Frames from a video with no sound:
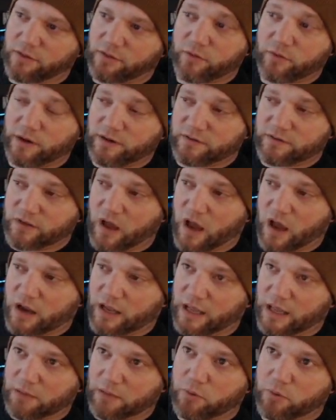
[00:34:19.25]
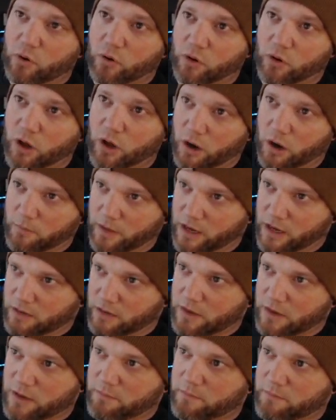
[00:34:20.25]
3-socket polearm in
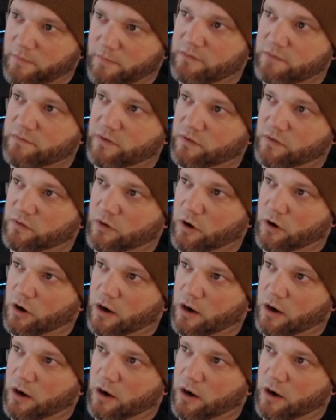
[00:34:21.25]
my in